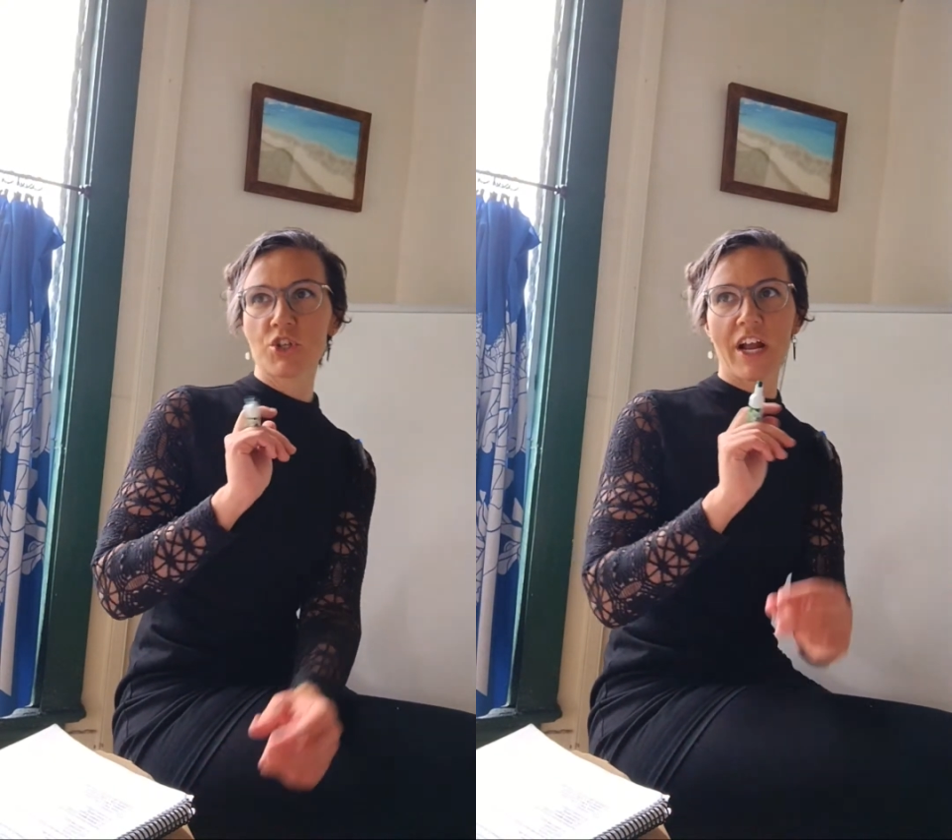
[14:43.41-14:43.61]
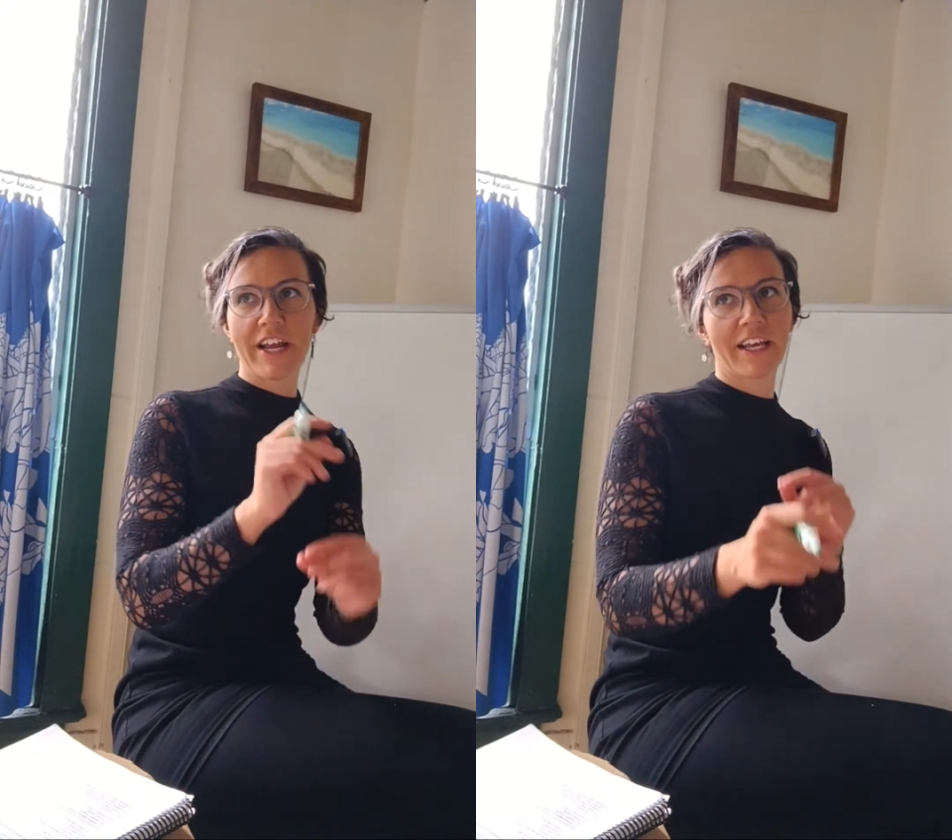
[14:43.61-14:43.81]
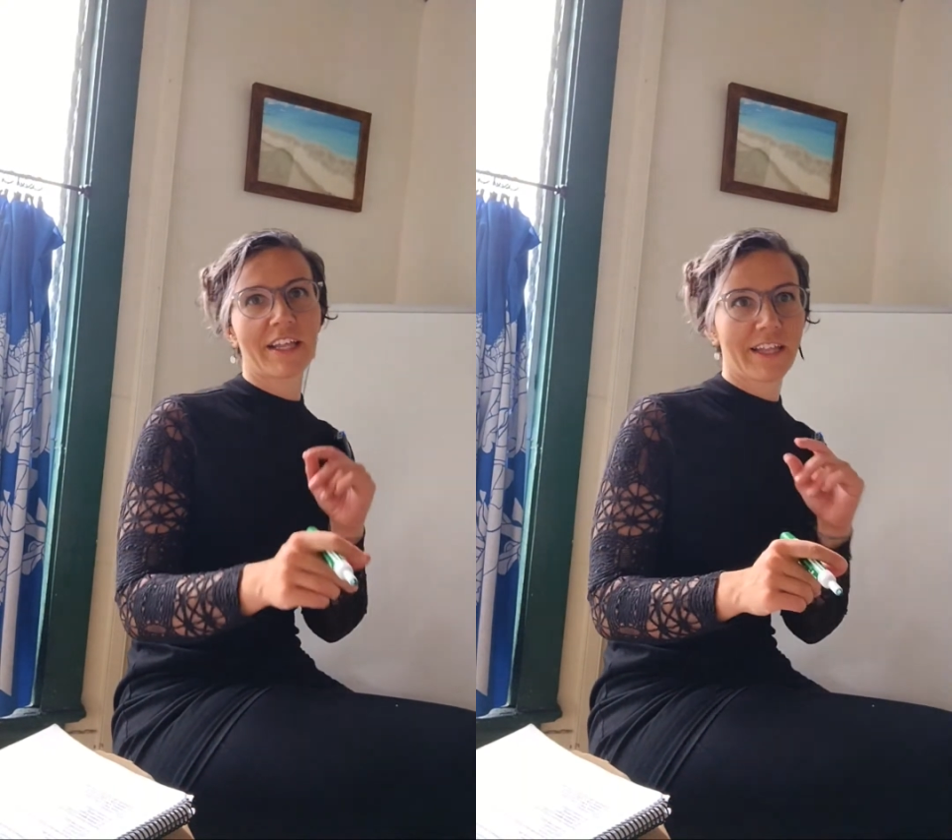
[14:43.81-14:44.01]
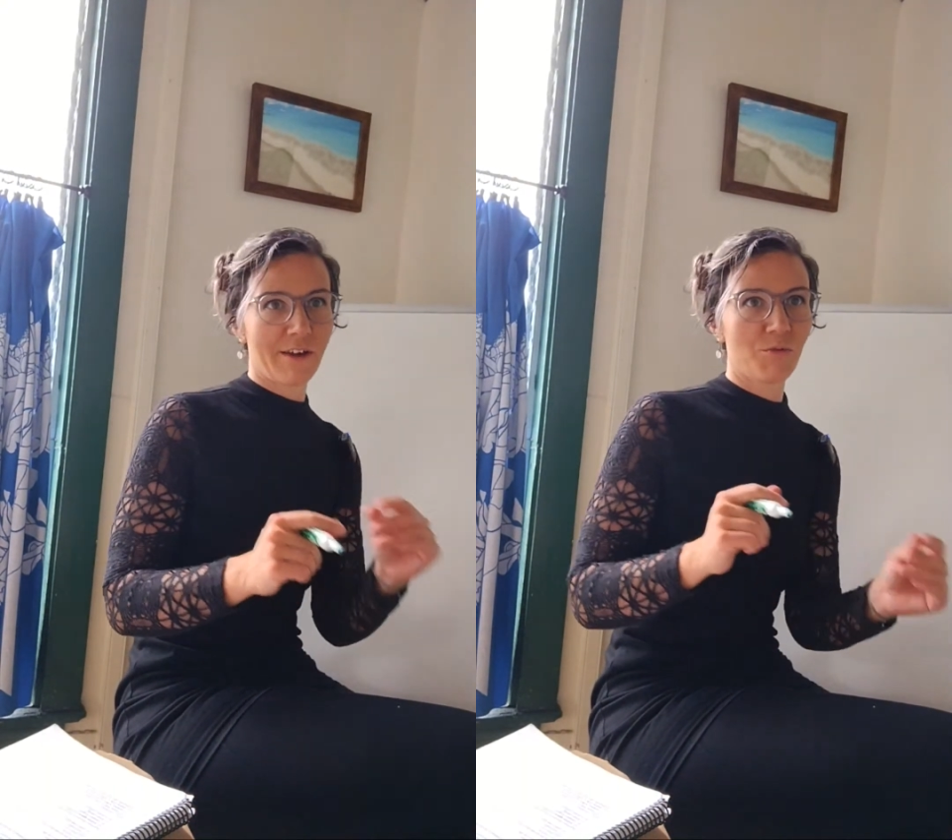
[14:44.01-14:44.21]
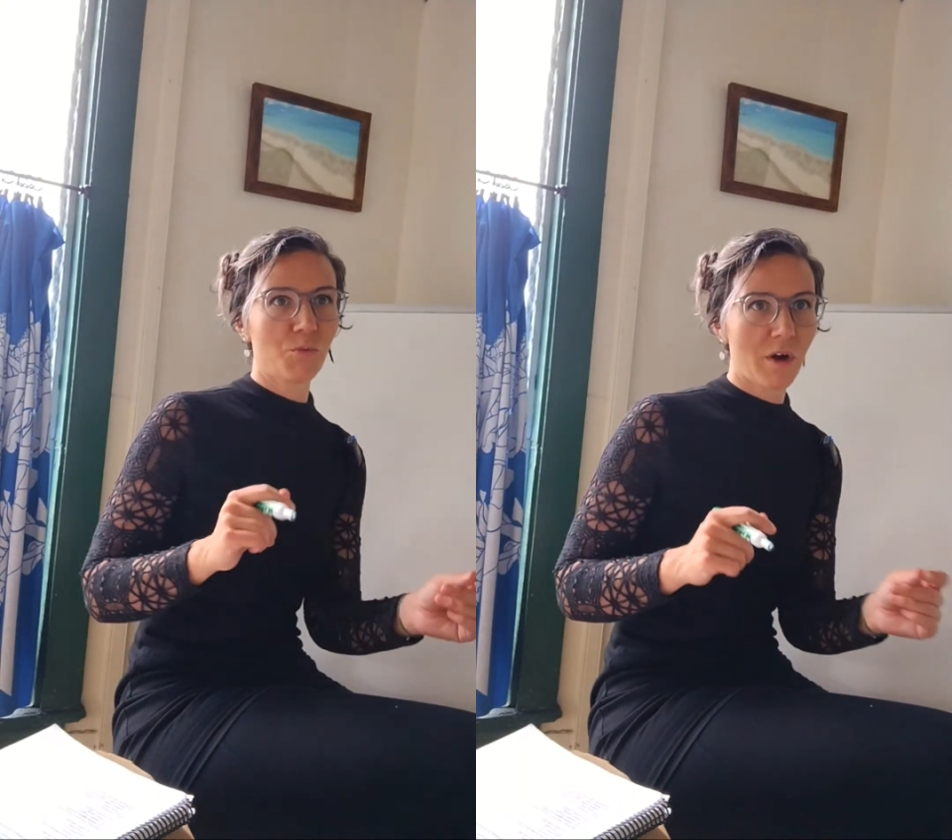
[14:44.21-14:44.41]

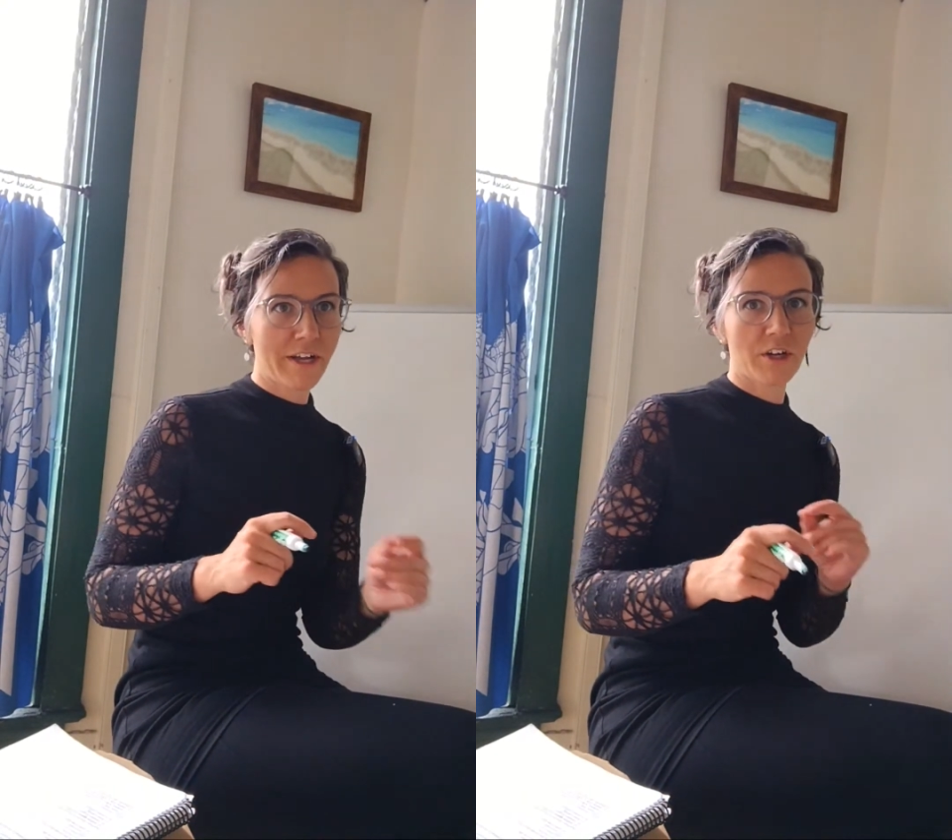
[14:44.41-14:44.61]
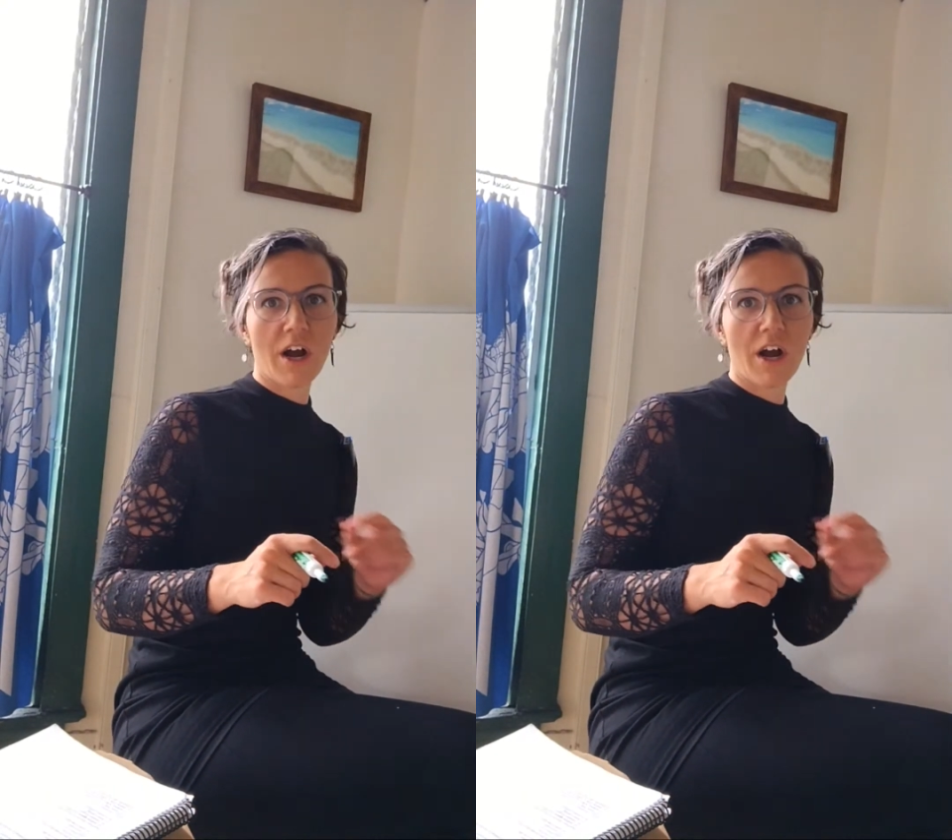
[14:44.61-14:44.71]
triangulate what your